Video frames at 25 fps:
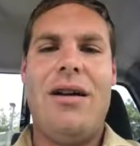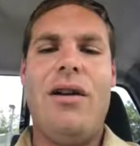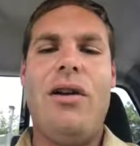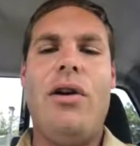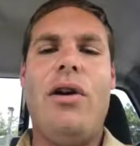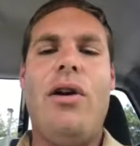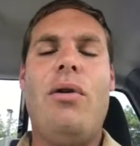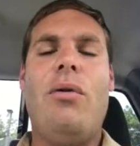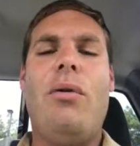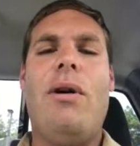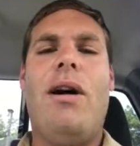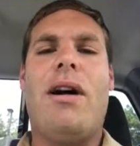
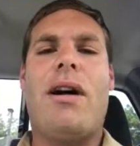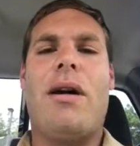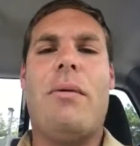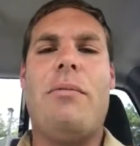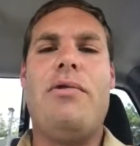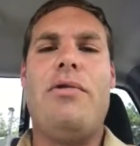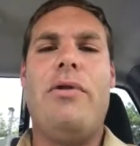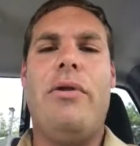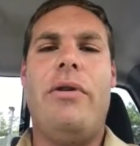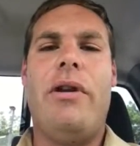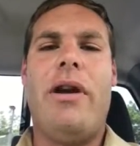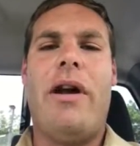Hello and
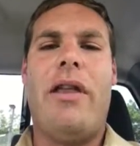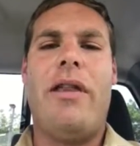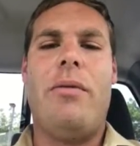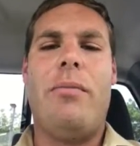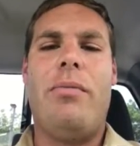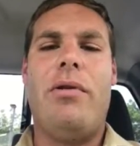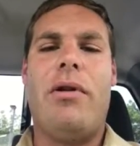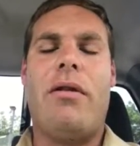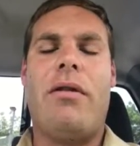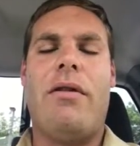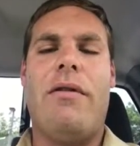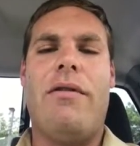welcome to
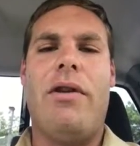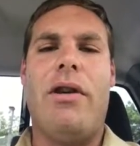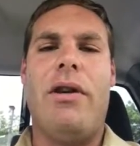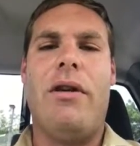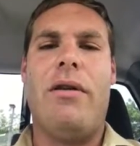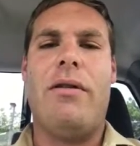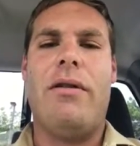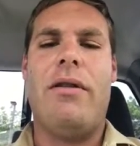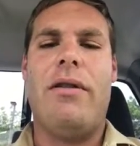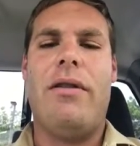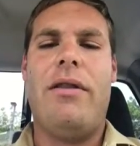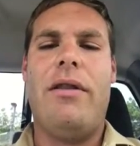another book
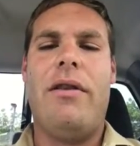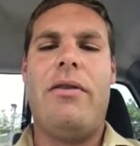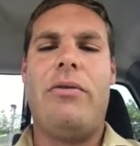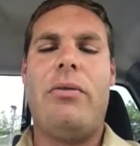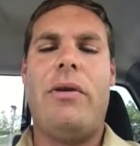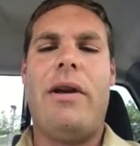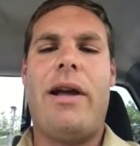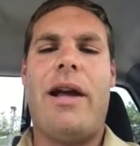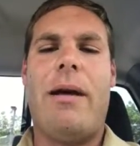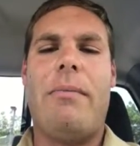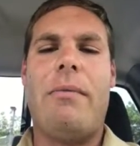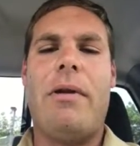review.
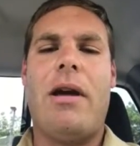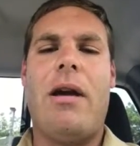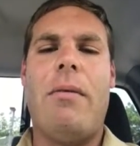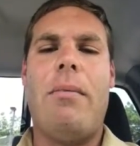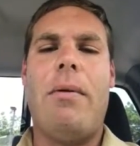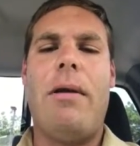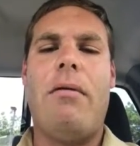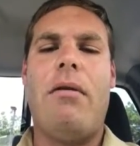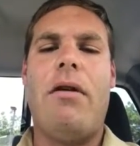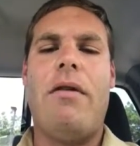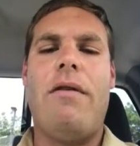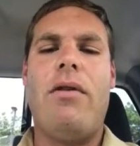This week I'm going
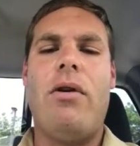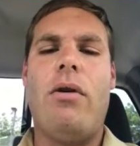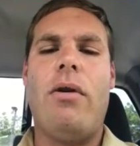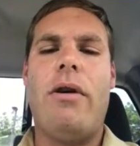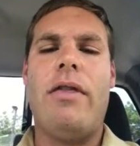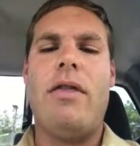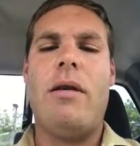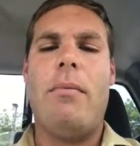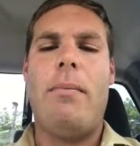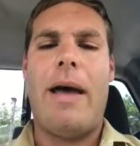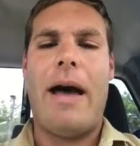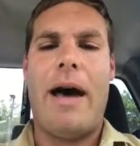to be
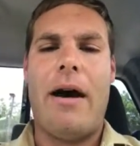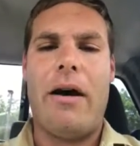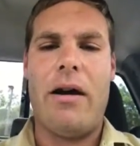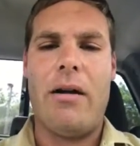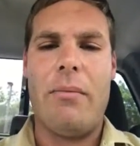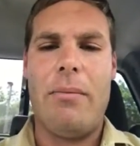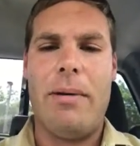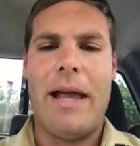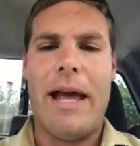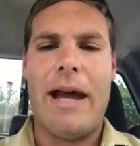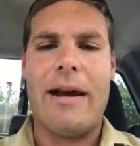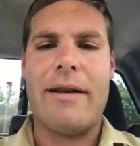reviewing The
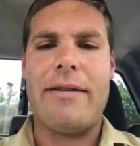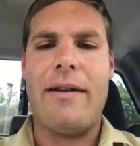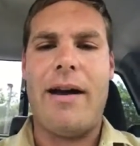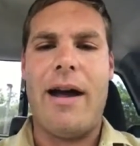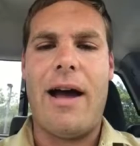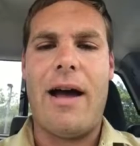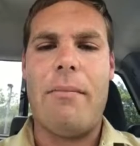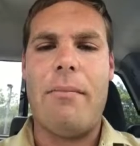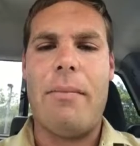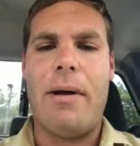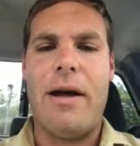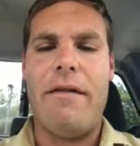Ballad of Black
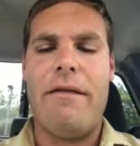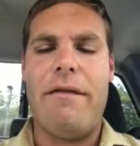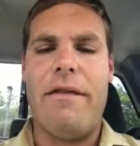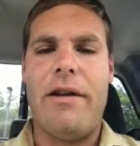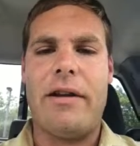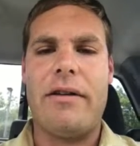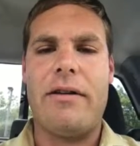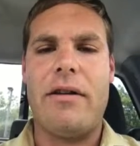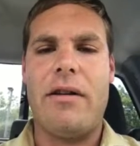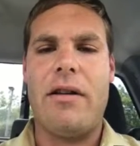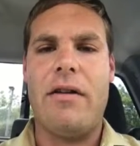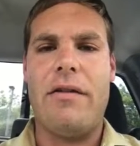Tom by
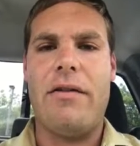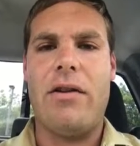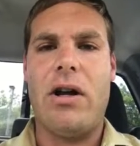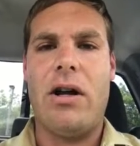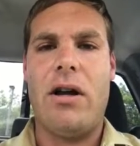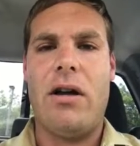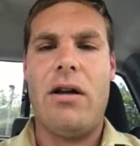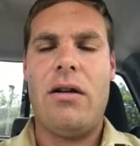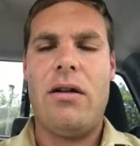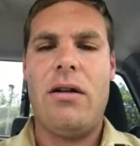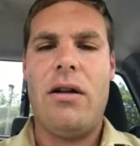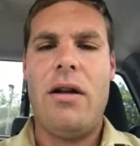Victor
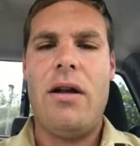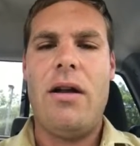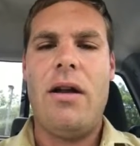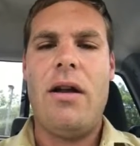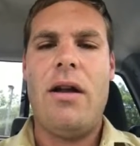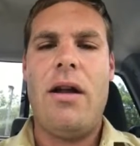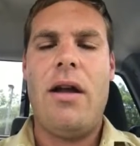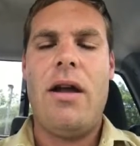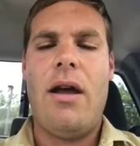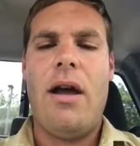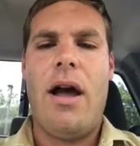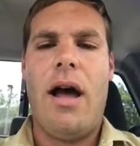LaValle.
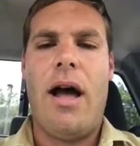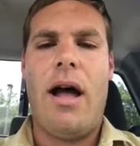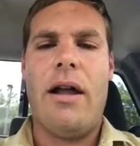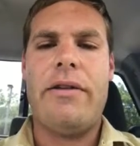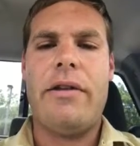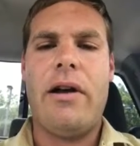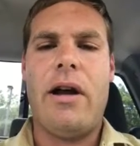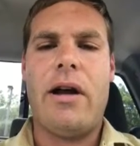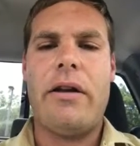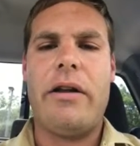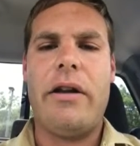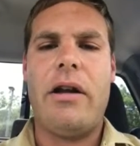
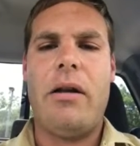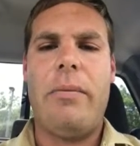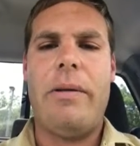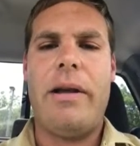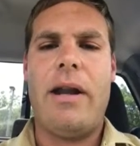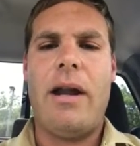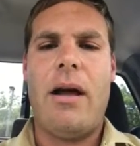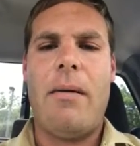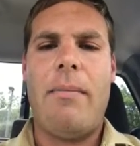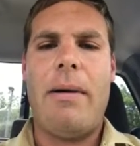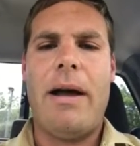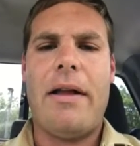I'll talk a little
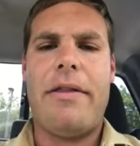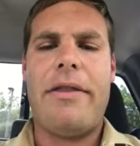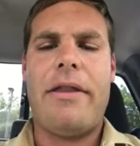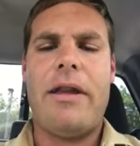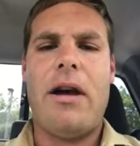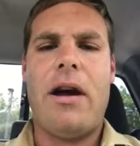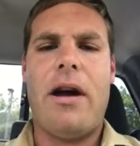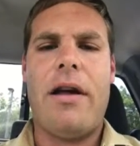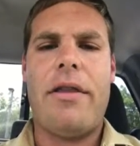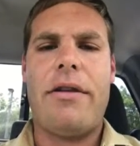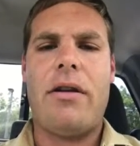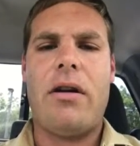bit about
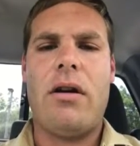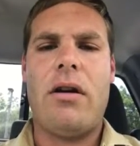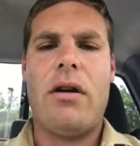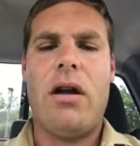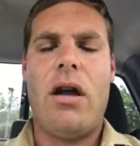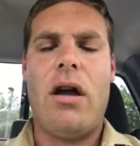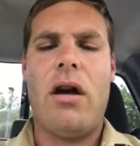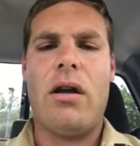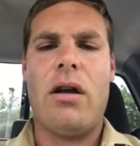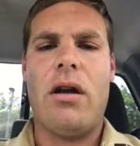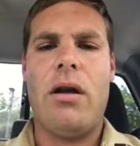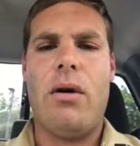the author,
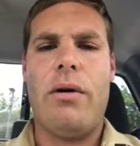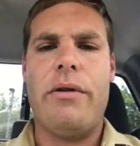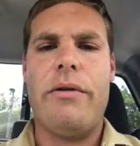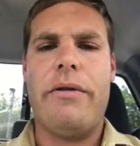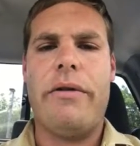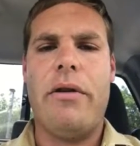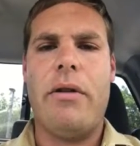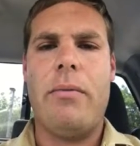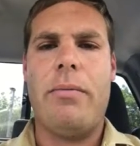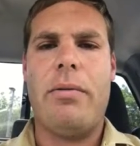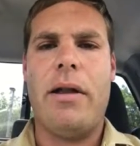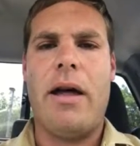I'll go
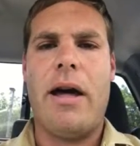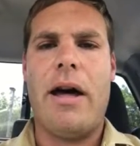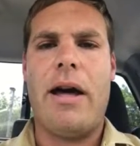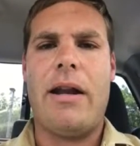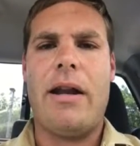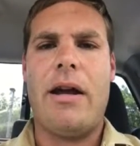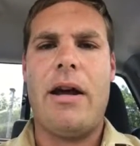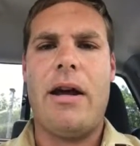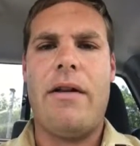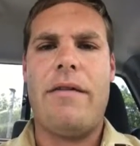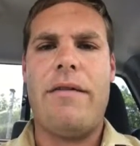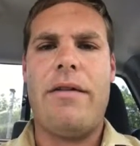into the
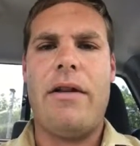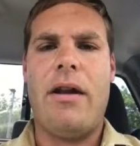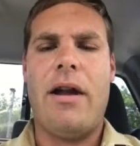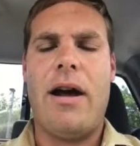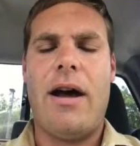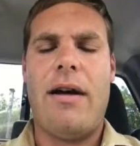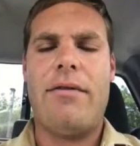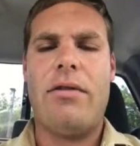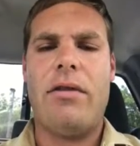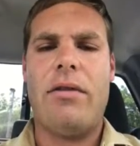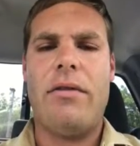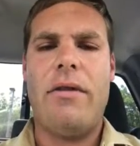plot of the
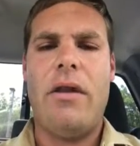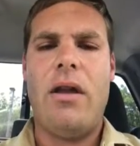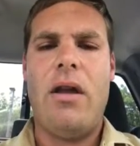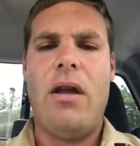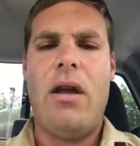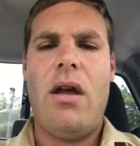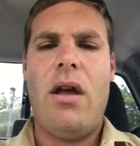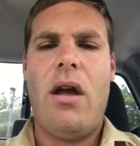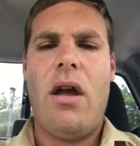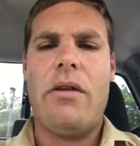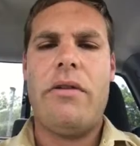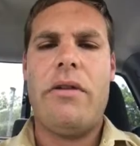novel,
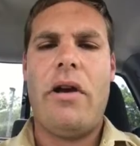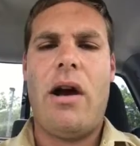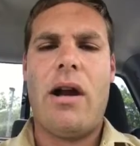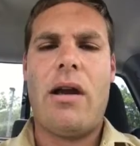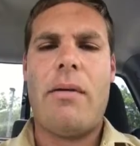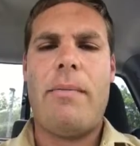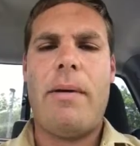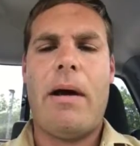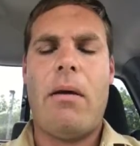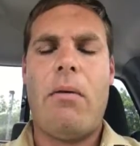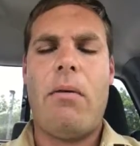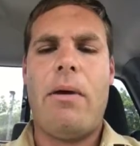
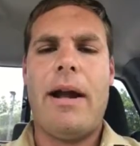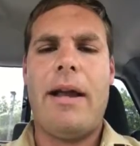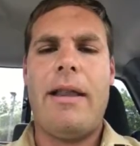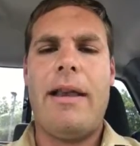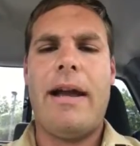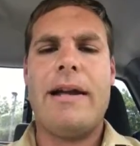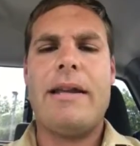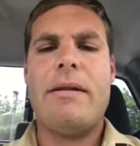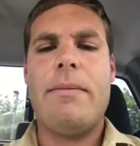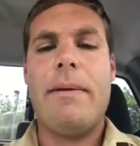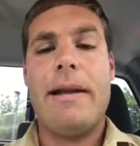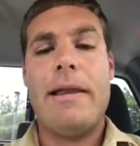talk about what I
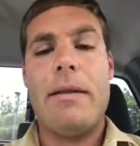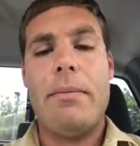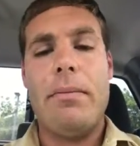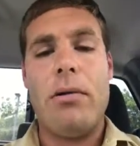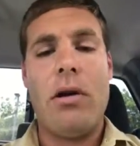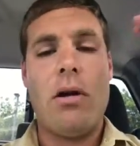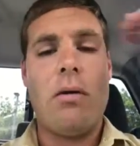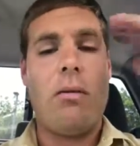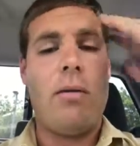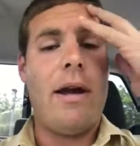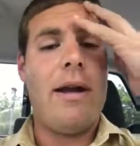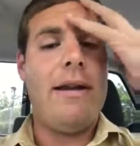liked about the
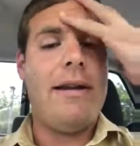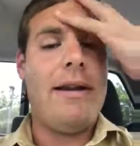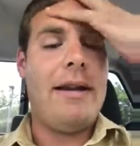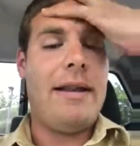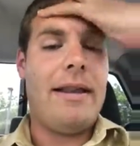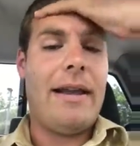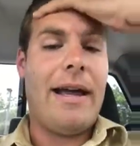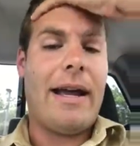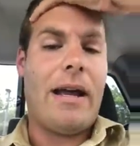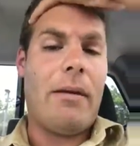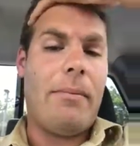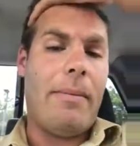book, what I
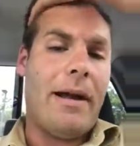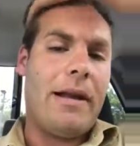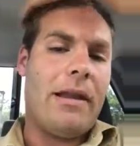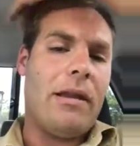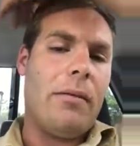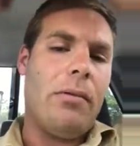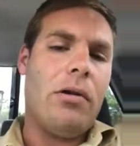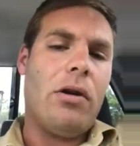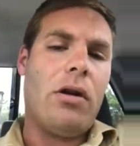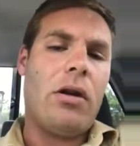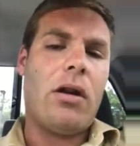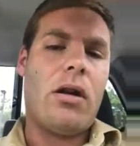didn't like about
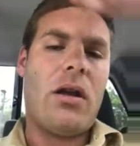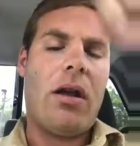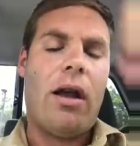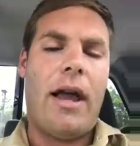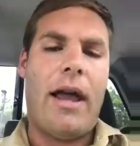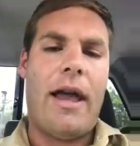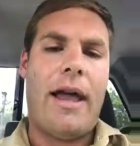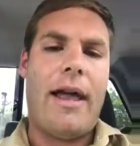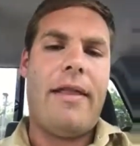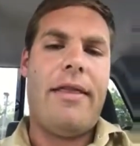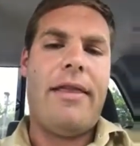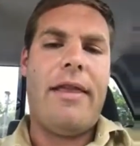the book,
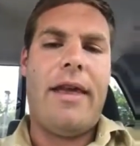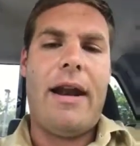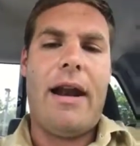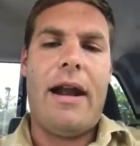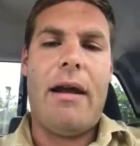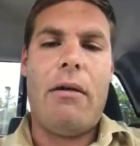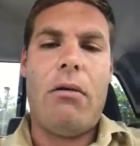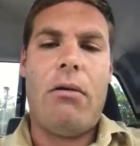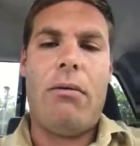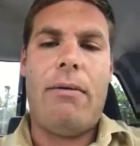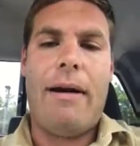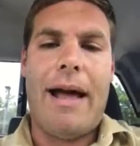and then
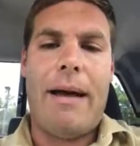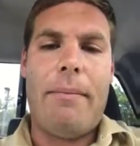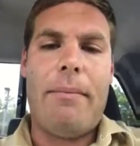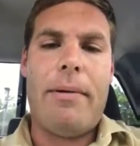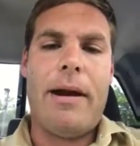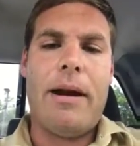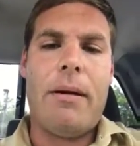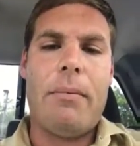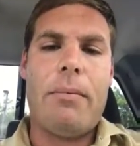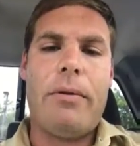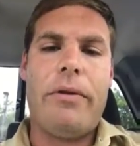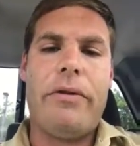I will wrap
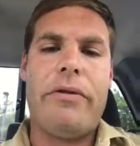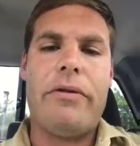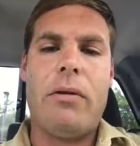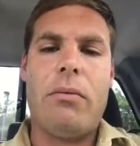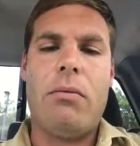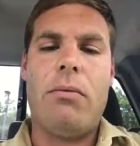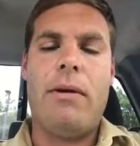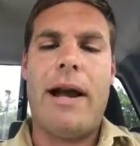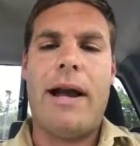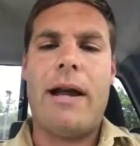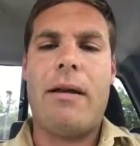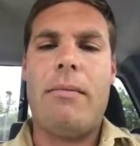it up with
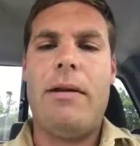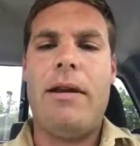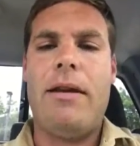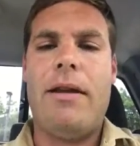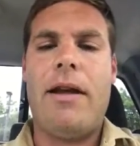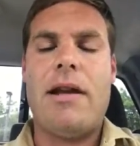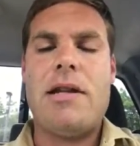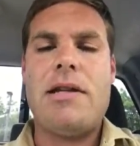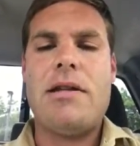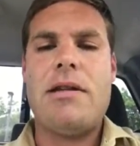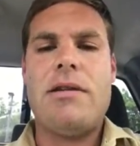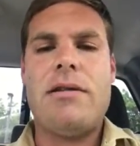some
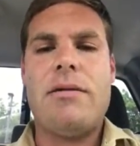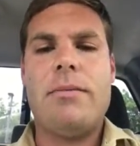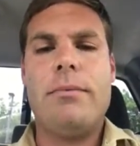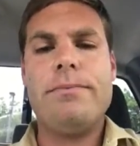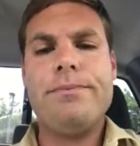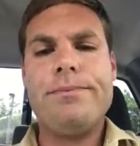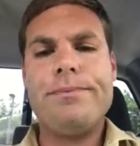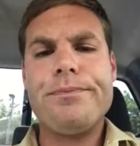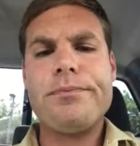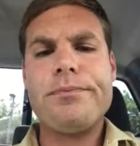recommendations.